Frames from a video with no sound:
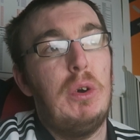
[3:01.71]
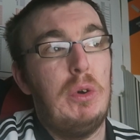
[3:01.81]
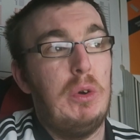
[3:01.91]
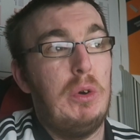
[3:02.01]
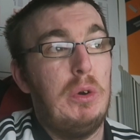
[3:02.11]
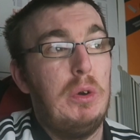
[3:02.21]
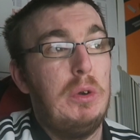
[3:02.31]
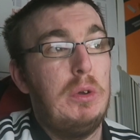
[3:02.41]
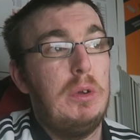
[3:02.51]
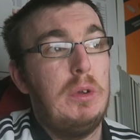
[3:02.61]
or
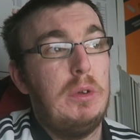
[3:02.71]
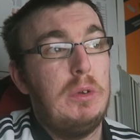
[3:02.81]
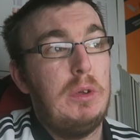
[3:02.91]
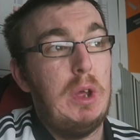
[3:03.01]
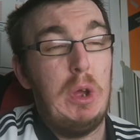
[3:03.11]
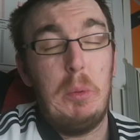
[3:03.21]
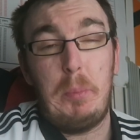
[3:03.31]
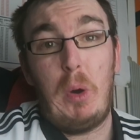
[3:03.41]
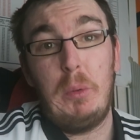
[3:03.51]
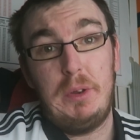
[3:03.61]

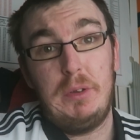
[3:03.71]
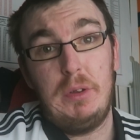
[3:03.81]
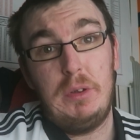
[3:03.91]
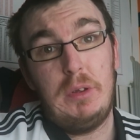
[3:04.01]
Bolton.